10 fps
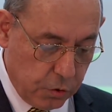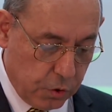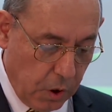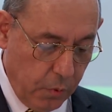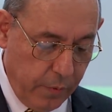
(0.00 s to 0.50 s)

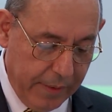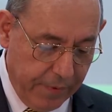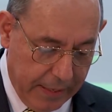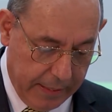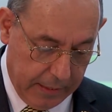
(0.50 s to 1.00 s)
so
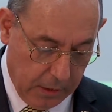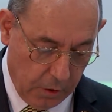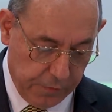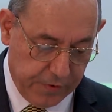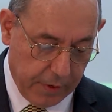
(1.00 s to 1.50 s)
revealing
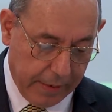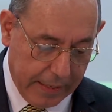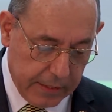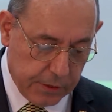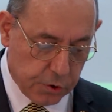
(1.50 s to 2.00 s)
of the
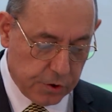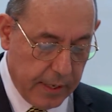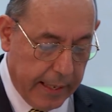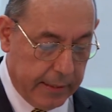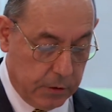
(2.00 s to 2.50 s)
religious
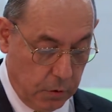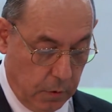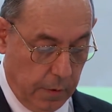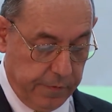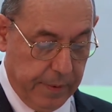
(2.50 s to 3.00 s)

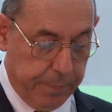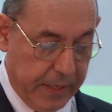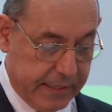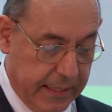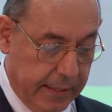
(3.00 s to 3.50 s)
nature of the
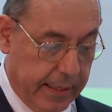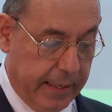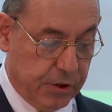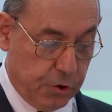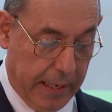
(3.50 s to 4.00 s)

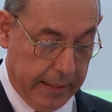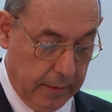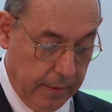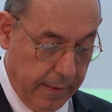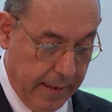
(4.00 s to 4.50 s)
present-day
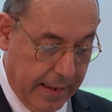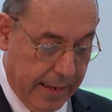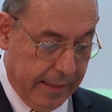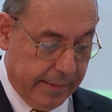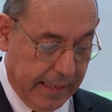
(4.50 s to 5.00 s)
struggle
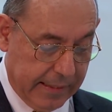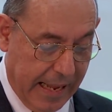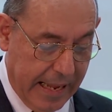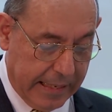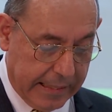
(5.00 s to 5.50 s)
that I